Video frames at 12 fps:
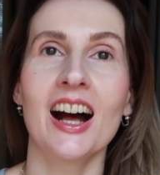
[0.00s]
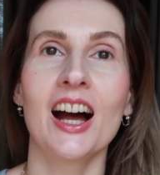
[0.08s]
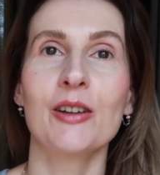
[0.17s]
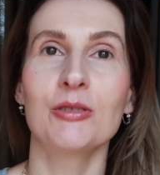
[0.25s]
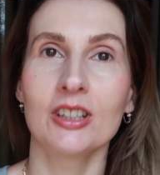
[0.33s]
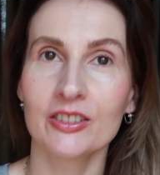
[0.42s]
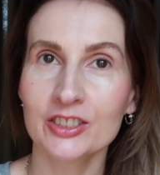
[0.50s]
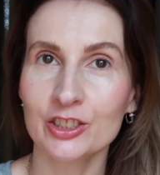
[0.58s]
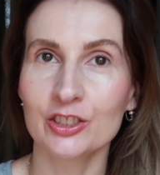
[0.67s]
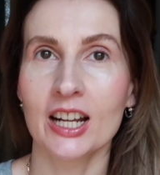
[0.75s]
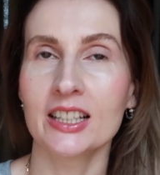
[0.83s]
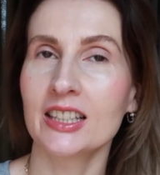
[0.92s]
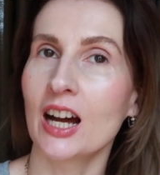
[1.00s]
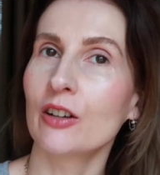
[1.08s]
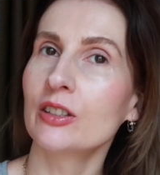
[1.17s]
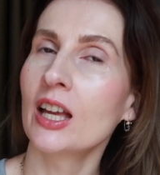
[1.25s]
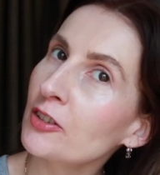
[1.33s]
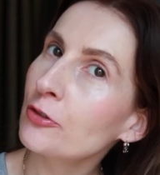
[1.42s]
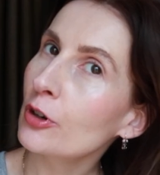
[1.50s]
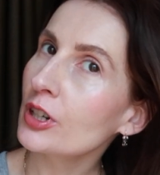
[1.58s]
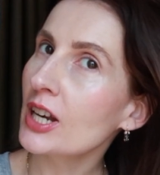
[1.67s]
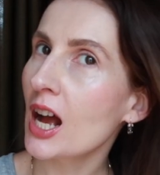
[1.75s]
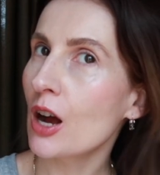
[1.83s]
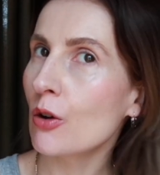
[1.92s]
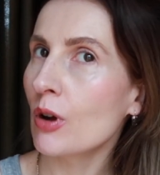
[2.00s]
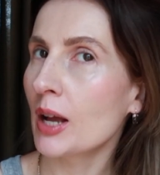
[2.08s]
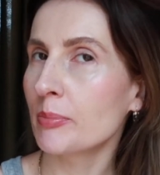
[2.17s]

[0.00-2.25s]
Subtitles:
I would love to try it out. For now,